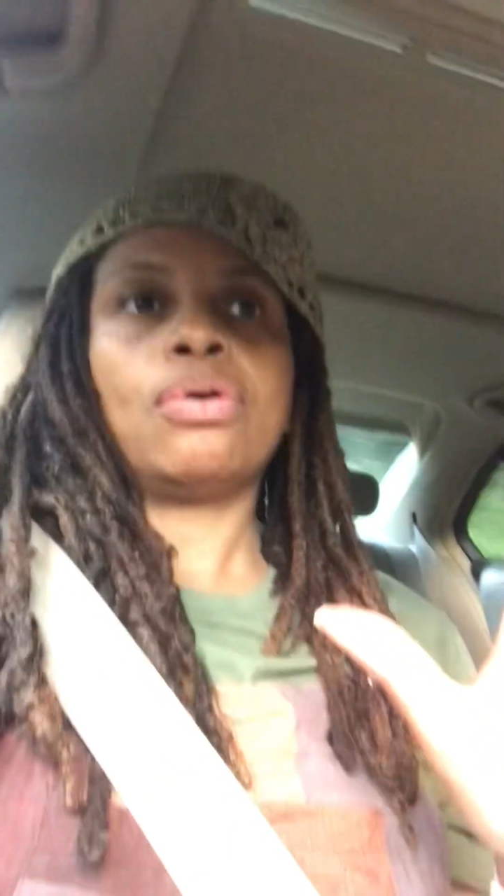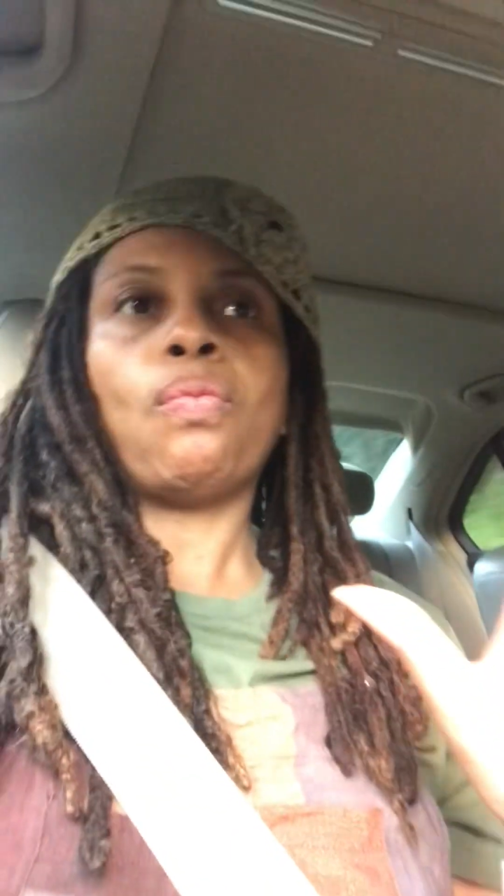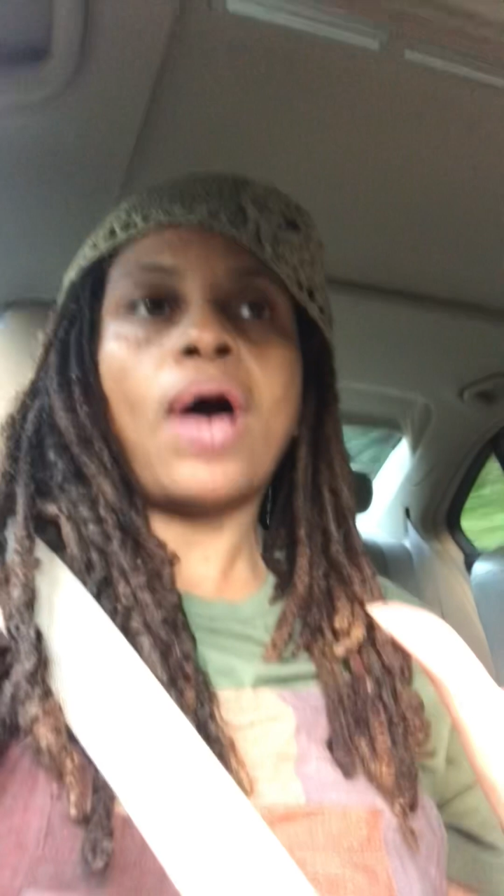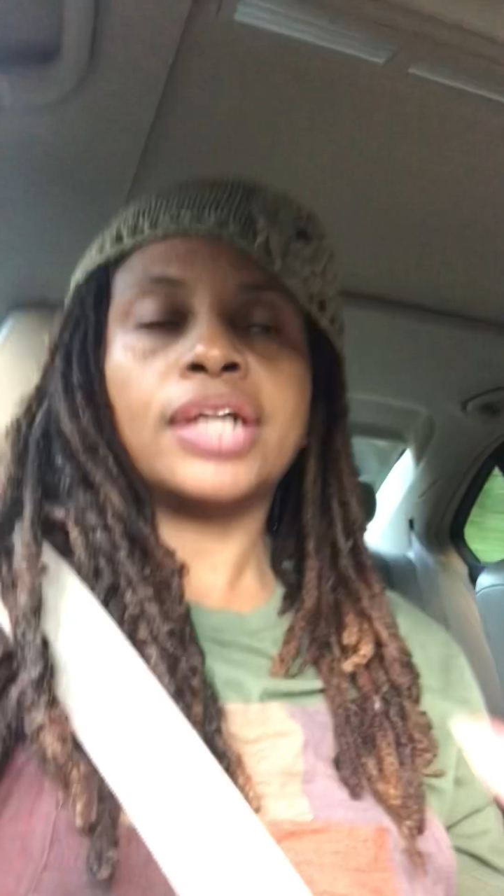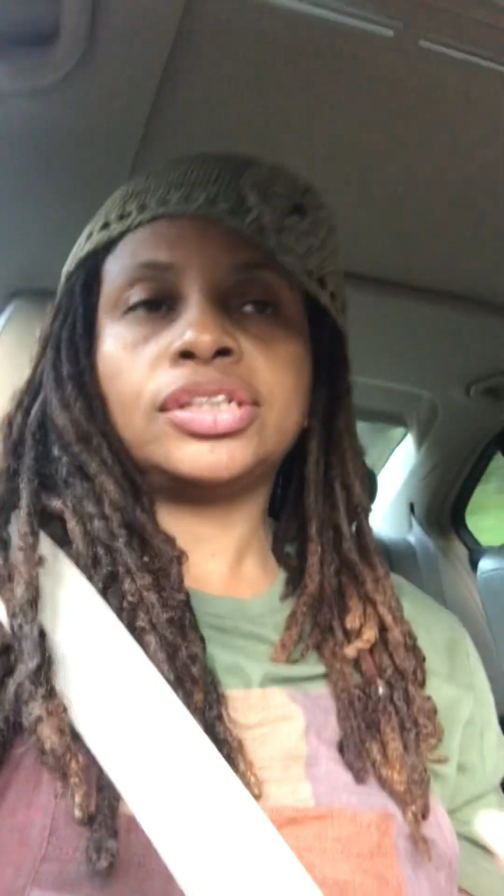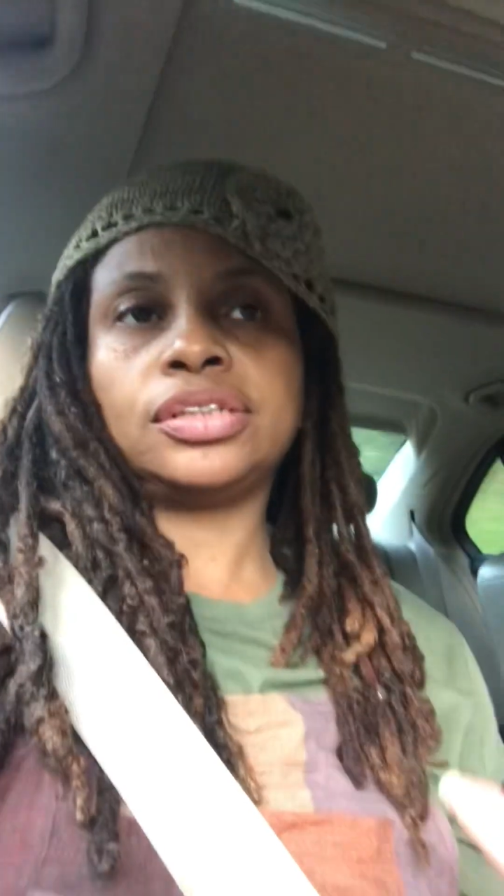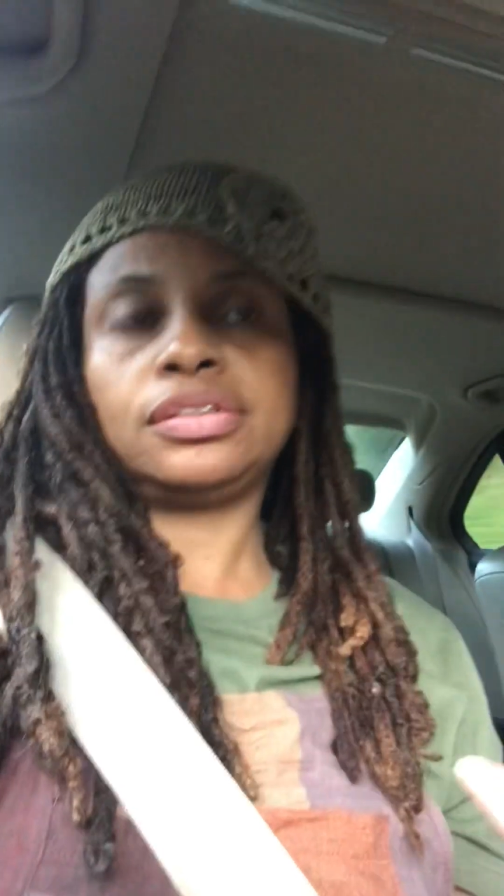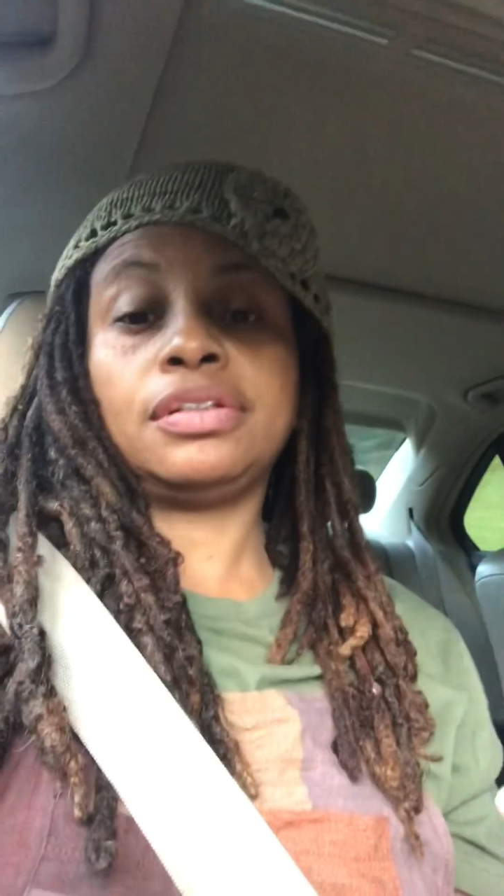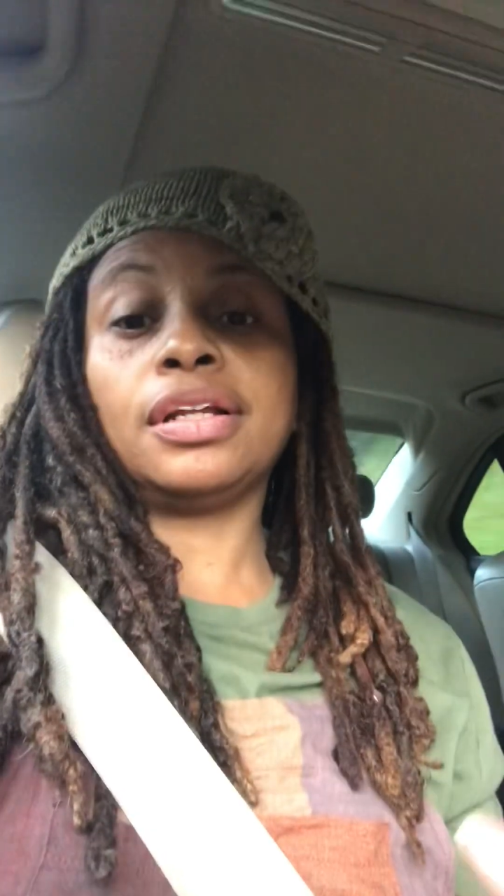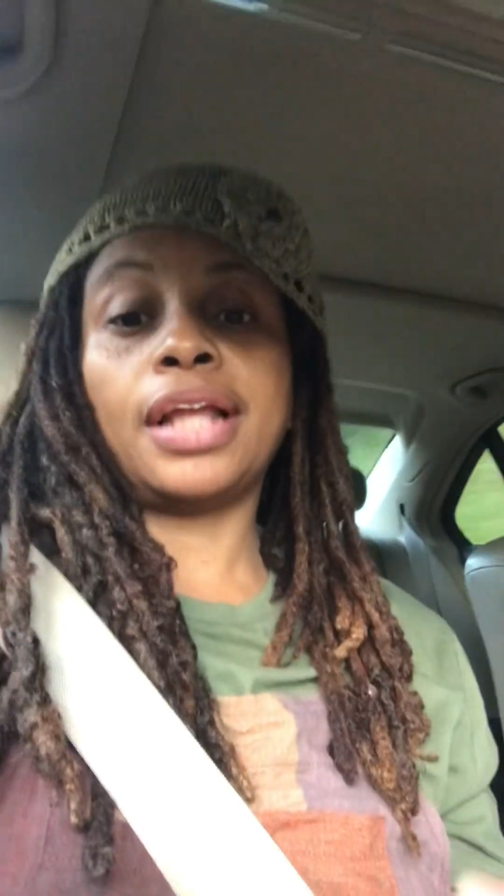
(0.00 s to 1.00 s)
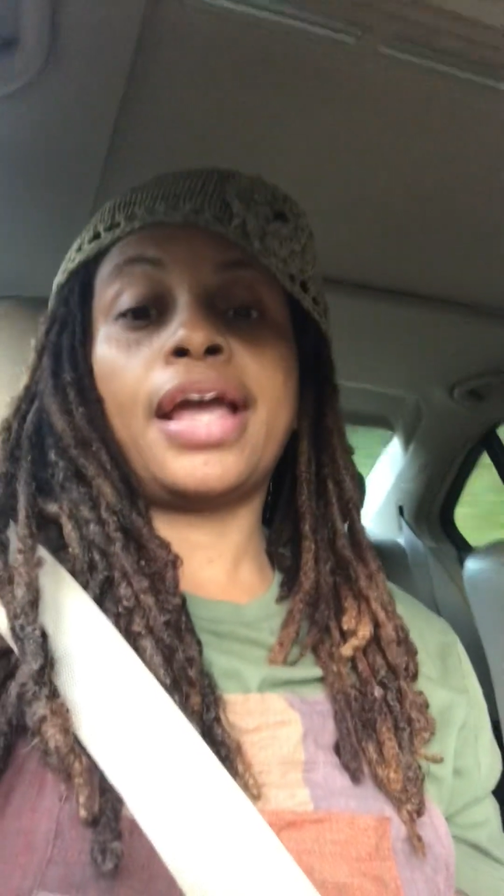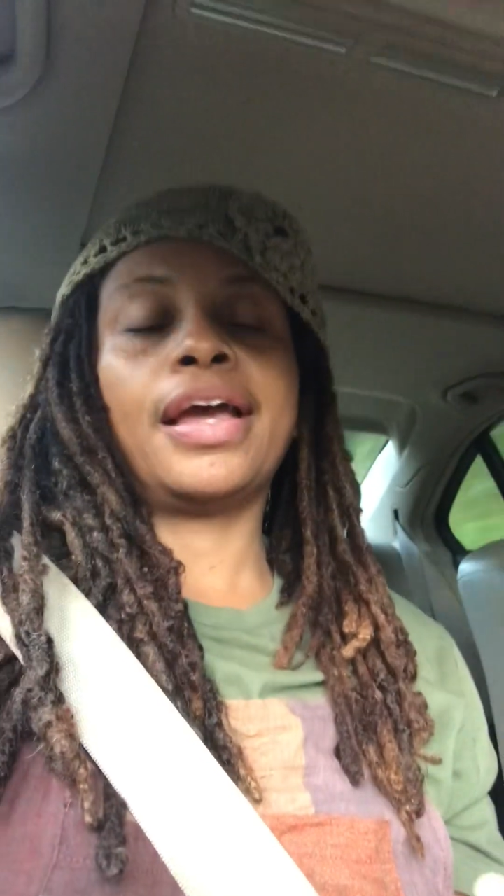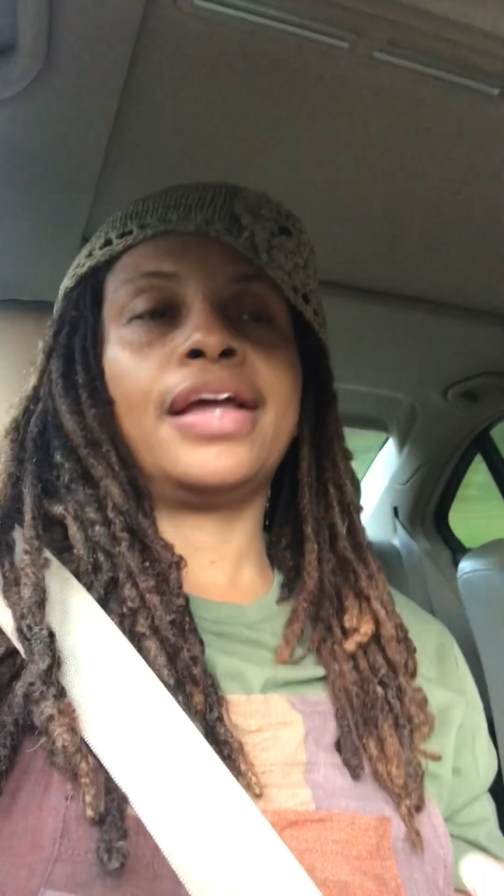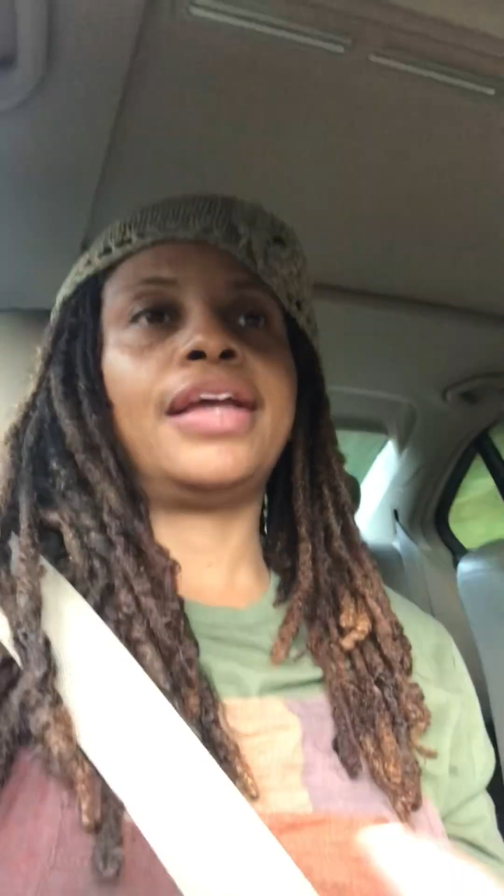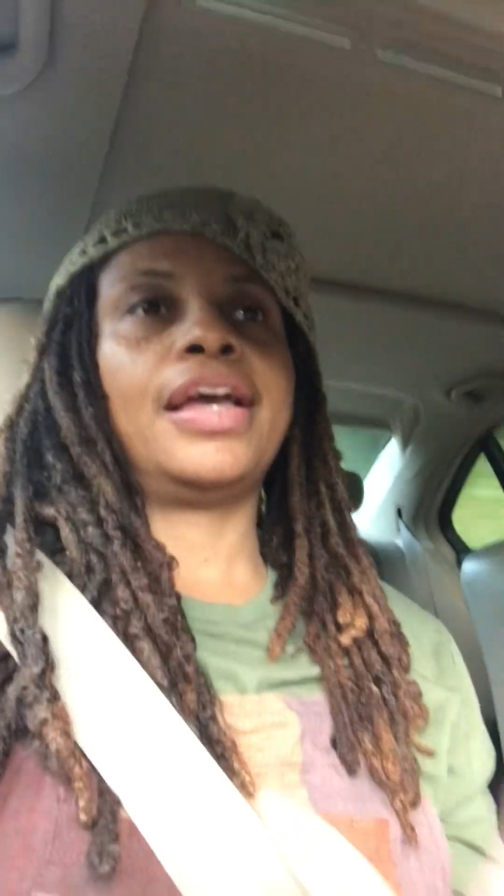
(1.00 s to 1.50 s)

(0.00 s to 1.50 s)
watch the land.